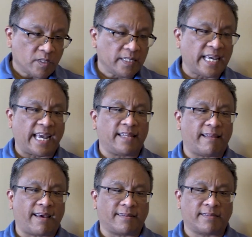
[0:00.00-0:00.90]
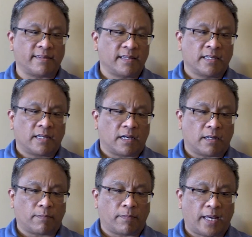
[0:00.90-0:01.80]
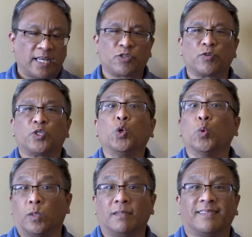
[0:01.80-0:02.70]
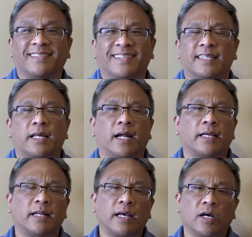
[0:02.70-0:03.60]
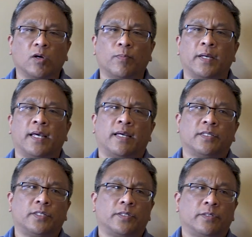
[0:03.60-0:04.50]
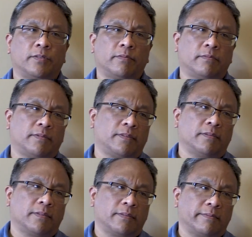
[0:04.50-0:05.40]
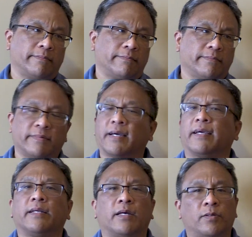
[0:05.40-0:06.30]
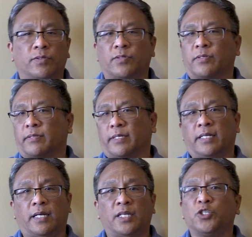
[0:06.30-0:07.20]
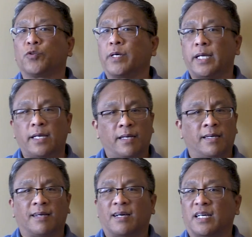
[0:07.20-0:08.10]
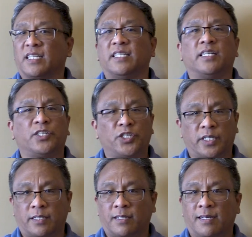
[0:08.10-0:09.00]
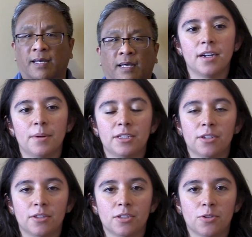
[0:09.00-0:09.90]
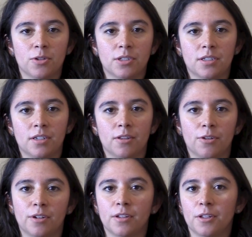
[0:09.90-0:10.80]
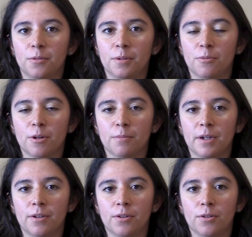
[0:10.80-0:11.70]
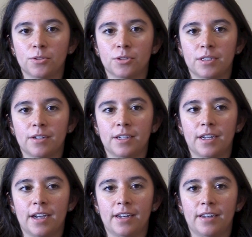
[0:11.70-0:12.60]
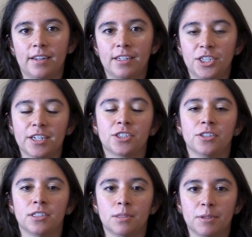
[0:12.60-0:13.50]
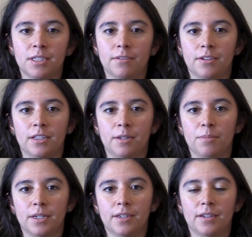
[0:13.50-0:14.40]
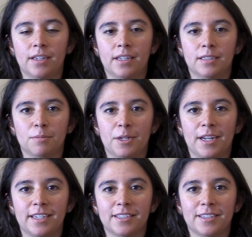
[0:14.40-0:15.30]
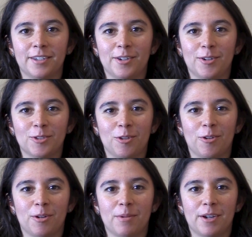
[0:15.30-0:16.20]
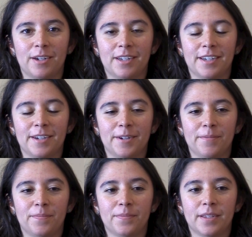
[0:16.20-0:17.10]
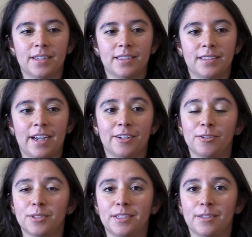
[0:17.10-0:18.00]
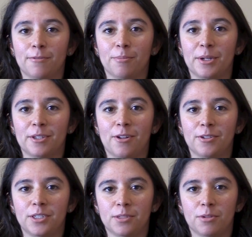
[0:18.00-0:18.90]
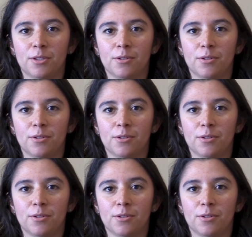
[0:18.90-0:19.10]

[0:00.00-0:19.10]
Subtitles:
gain that extra tool that I can help to diagnose an injury, a condition. I took this course to learn a little bit more about ultrasound guided injections specifically, but it's been nice to also learn about diagnosing different pathologies with the